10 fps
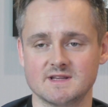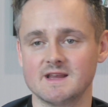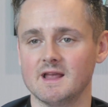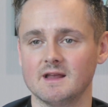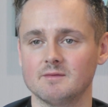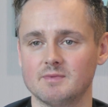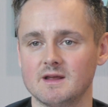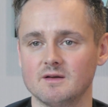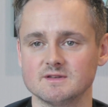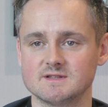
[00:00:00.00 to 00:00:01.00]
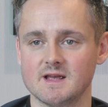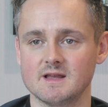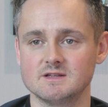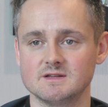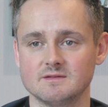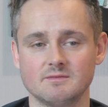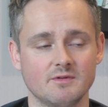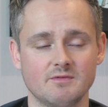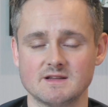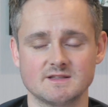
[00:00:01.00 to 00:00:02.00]
singing and being on stage.
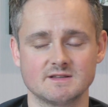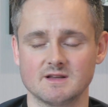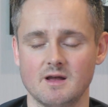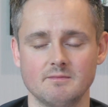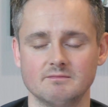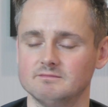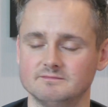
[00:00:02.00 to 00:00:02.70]
for the rest of the time,